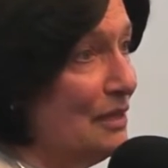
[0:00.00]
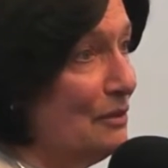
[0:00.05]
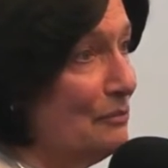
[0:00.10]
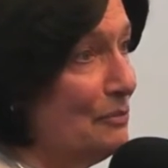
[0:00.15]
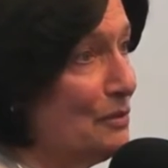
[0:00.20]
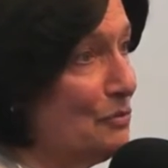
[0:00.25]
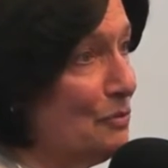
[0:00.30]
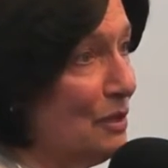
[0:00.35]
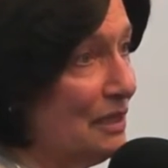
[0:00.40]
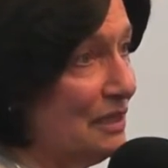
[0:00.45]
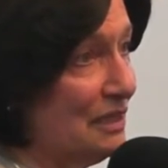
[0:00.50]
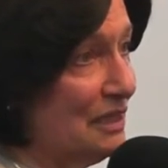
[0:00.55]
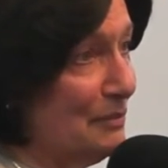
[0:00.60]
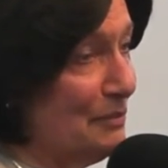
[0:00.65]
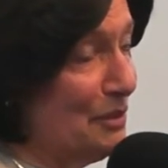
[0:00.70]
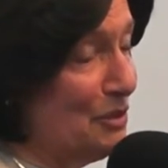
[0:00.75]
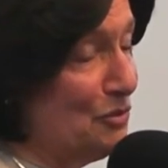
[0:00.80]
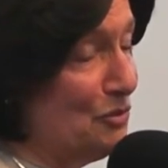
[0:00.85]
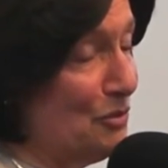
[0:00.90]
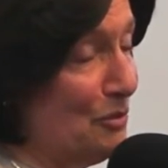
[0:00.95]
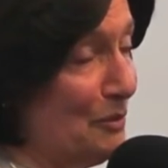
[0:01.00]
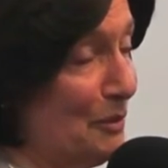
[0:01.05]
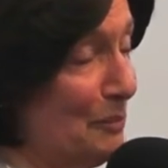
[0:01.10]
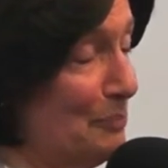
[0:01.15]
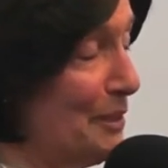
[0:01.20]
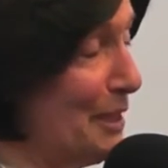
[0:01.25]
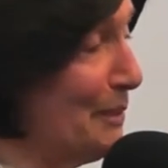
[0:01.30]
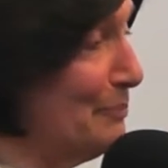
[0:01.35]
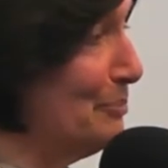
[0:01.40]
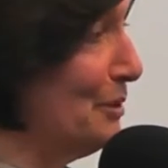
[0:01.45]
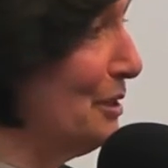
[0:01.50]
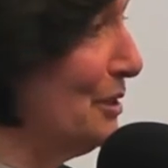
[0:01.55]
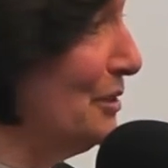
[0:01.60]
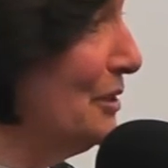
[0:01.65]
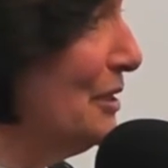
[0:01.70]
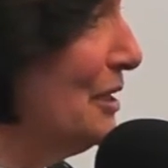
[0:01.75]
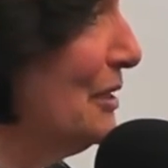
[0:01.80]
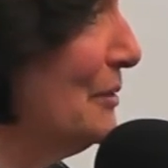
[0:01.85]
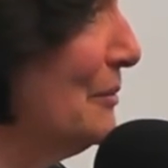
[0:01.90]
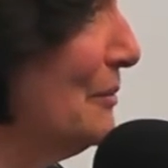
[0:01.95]
We wanted to be normal people,
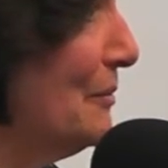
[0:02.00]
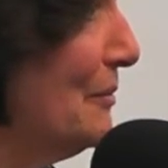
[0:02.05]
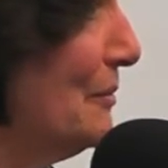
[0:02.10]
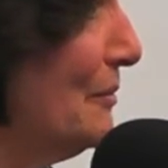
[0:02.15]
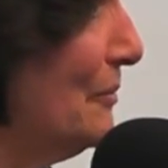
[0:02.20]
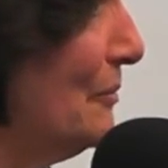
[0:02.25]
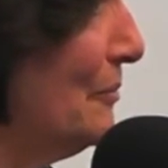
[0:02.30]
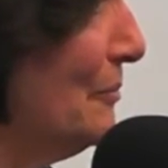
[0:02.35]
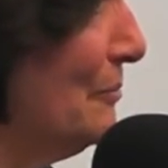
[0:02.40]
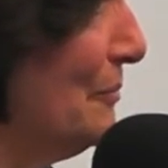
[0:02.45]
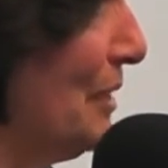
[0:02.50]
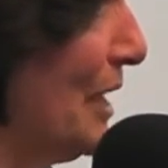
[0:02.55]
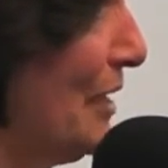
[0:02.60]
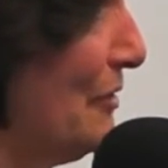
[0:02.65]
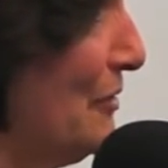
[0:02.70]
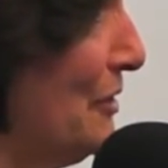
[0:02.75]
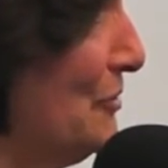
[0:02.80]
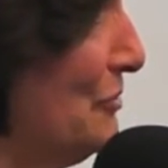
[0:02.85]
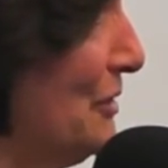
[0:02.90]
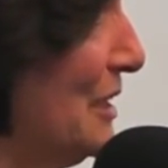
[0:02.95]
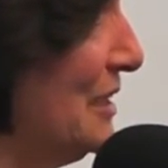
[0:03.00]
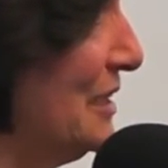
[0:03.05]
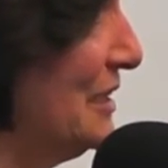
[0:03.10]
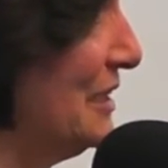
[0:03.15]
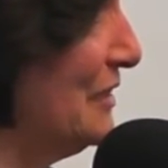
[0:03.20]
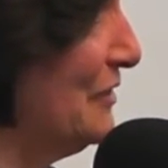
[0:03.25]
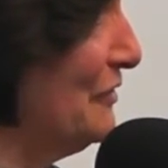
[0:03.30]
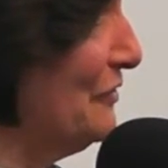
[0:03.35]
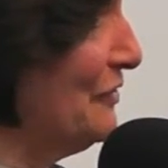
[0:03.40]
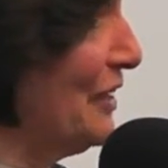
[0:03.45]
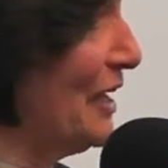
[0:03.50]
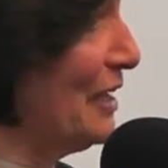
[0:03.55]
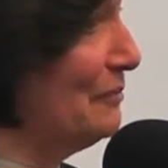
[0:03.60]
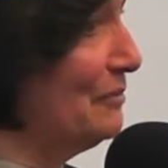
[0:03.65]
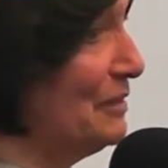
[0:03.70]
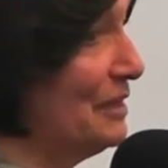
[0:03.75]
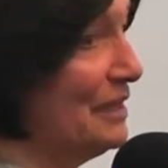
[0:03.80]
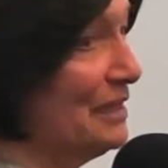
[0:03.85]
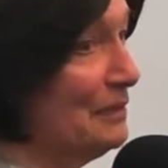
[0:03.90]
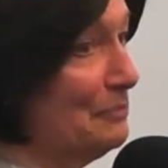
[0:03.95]
married, raising a
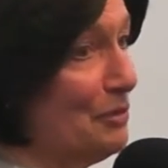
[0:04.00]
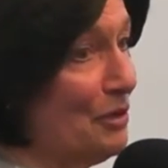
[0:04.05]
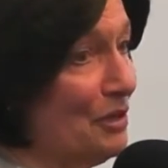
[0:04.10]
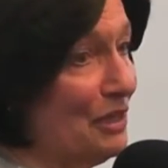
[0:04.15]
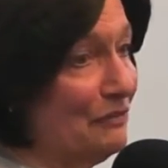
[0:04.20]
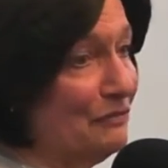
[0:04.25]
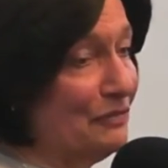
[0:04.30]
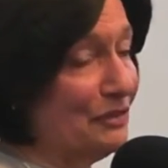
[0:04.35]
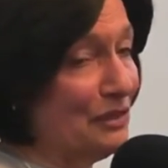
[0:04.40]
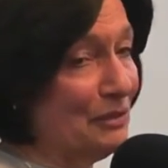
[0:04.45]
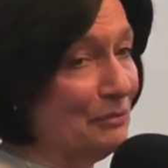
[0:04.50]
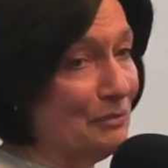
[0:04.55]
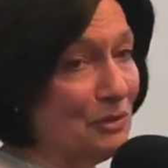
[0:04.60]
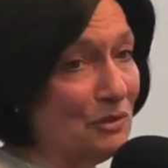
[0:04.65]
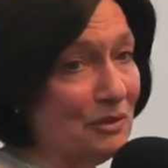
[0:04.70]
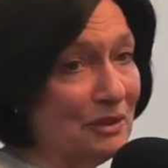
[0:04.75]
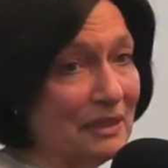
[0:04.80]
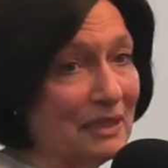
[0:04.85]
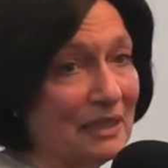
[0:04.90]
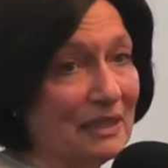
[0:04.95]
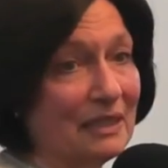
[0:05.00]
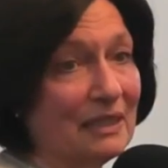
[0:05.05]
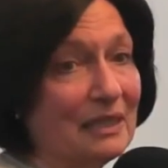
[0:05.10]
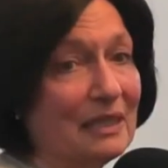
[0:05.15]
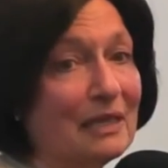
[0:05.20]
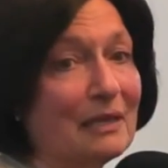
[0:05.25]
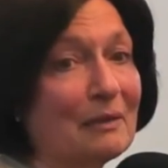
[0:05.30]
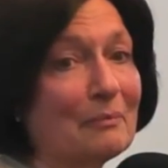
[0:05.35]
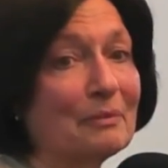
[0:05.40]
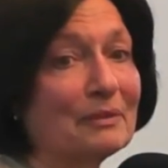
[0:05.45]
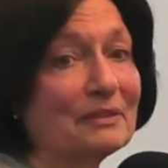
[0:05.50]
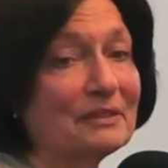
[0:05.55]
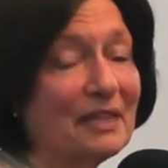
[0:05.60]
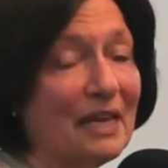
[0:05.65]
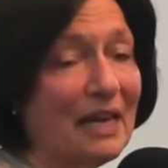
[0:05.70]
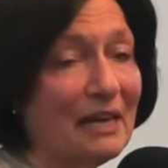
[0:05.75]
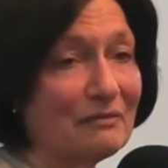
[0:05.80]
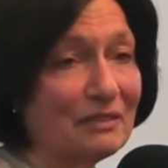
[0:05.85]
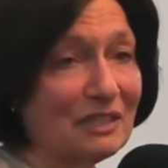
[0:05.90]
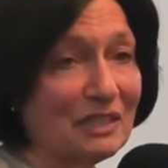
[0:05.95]
family, part of a community, but to
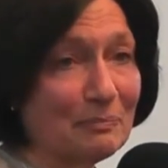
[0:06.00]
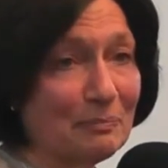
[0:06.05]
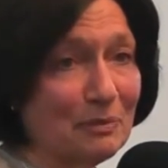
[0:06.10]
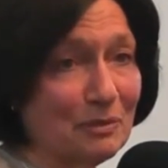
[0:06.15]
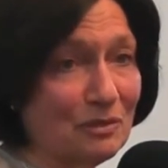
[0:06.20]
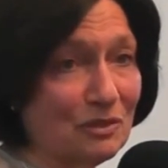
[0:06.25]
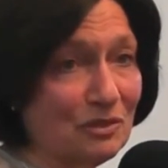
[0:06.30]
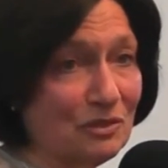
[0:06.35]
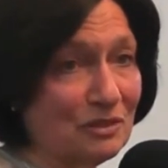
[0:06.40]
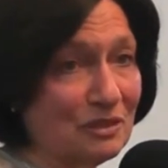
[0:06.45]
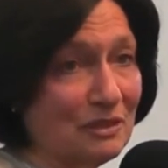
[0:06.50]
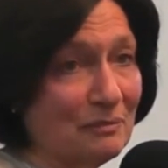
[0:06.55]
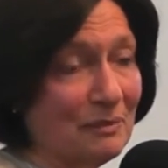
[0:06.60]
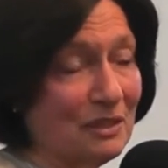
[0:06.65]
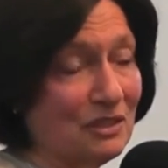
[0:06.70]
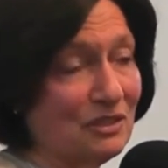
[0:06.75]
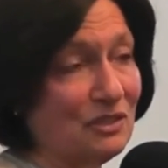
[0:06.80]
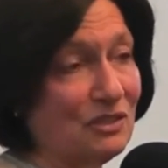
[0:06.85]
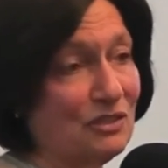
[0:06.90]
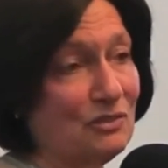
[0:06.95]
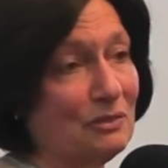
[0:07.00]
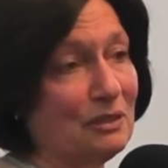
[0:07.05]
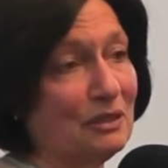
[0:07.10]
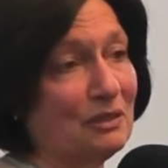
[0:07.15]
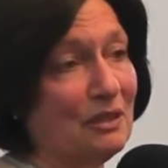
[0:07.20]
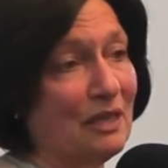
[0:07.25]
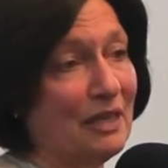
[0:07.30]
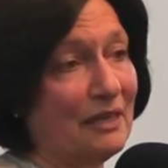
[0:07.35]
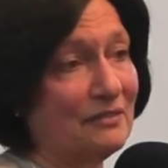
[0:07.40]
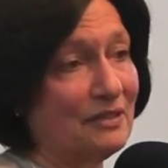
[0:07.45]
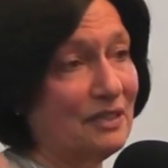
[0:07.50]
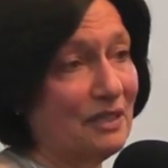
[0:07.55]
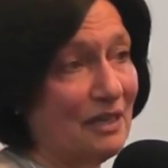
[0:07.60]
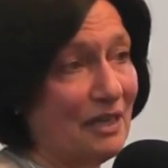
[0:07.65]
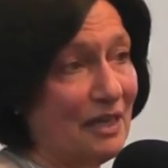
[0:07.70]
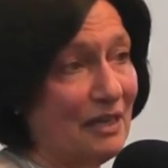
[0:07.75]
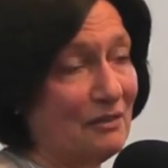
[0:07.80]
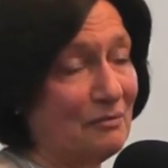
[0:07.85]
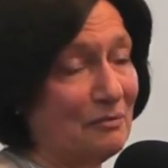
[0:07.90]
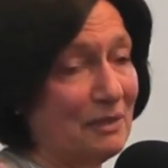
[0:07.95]
have a spiritual dimension to our lives, a
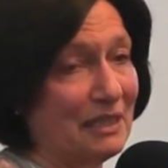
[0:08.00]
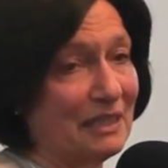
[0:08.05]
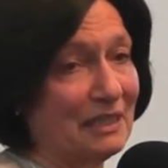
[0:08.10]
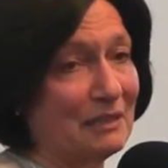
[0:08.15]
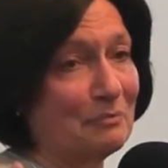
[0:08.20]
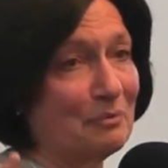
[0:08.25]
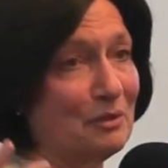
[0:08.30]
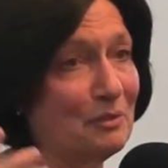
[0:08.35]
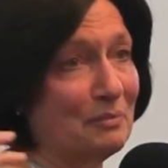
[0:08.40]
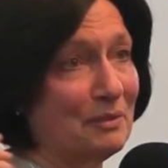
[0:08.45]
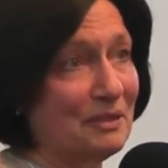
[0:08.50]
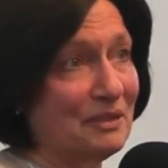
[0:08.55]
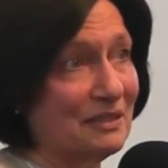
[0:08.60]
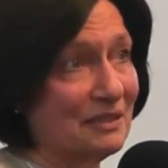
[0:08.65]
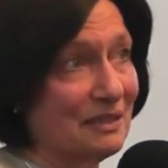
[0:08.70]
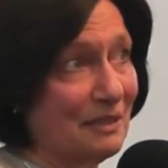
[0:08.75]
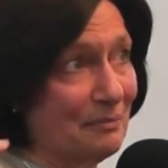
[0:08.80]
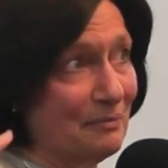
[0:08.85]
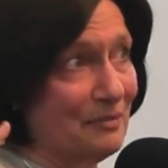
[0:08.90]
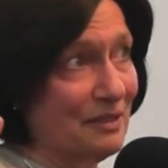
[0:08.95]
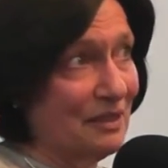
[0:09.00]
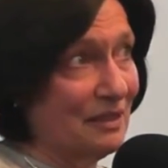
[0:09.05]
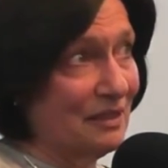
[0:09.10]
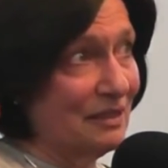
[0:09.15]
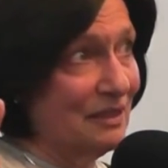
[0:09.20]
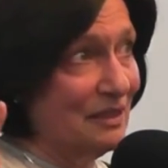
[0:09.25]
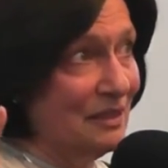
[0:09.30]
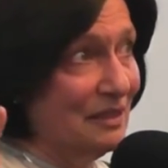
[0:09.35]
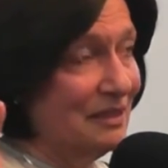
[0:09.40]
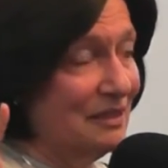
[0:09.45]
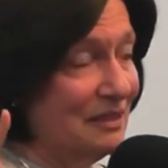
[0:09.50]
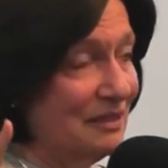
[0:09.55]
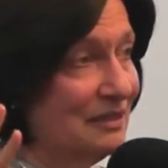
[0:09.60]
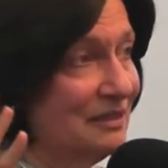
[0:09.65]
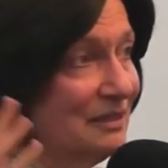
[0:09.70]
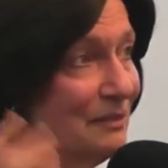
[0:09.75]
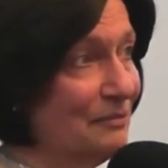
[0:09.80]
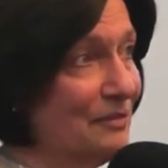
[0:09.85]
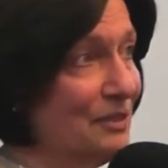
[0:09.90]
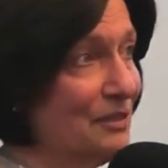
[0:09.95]
higher meaning and purpose, something,
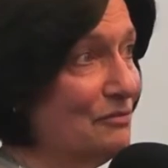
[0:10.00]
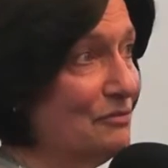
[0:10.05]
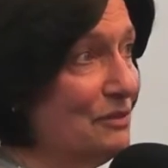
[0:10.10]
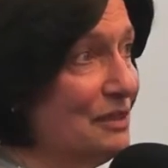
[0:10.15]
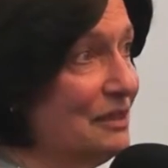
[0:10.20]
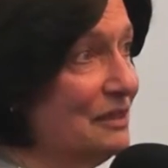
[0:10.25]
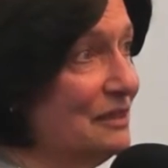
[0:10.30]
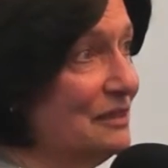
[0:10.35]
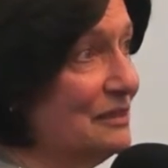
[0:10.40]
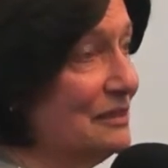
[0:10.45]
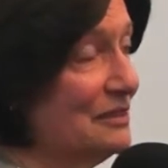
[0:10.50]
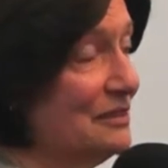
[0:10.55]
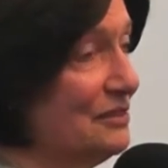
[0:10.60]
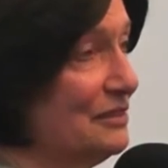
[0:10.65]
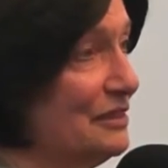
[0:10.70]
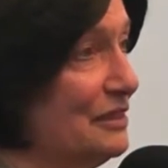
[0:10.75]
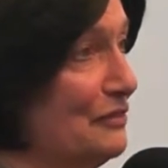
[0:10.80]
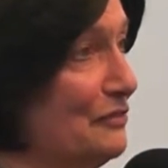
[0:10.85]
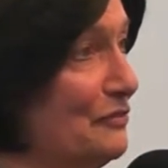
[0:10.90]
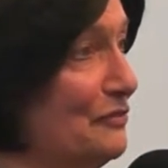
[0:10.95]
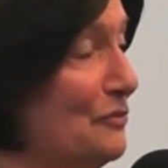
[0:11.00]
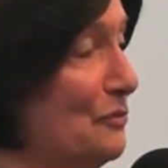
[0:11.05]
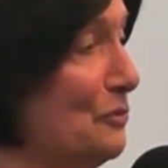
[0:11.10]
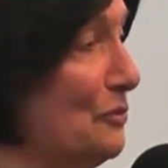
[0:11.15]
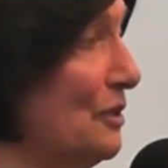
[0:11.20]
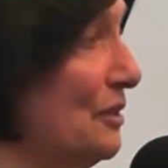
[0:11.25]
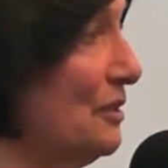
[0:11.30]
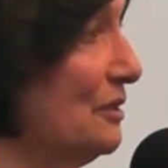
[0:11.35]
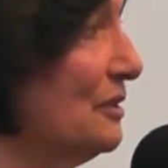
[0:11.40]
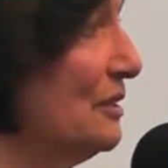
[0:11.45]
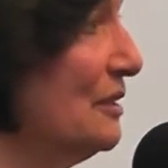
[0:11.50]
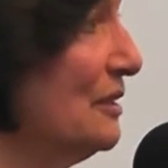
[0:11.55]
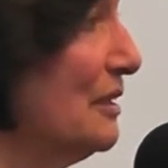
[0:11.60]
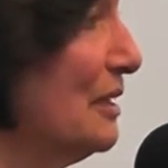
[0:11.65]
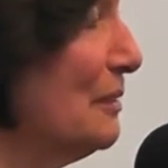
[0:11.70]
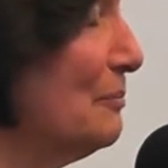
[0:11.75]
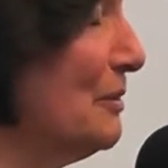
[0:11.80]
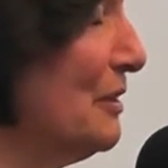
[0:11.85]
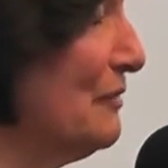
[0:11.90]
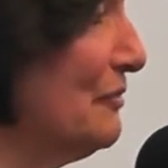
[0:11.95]
something real to live for
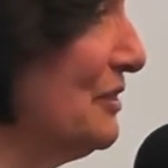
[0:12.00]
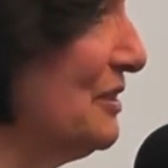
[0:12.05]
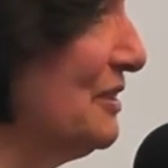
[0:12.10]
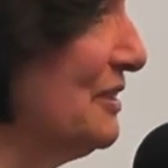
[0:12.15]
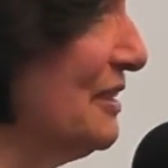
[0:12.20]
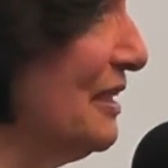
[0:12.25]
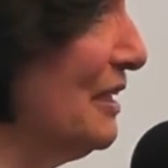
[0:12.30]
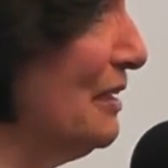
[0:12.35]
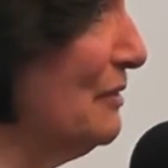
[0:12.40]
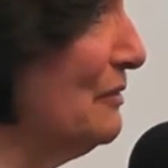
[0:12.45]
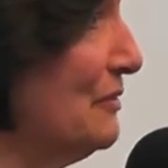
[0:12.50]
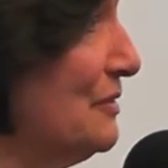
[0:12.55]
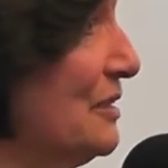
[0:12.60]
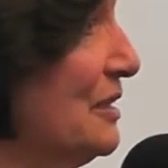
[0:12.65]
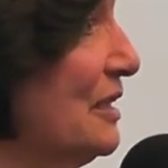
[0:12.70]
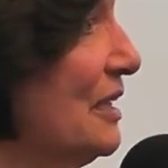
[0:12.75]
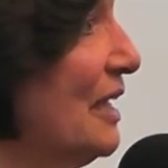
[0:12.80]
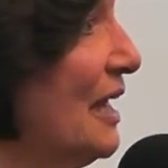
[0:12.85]
above ourselves.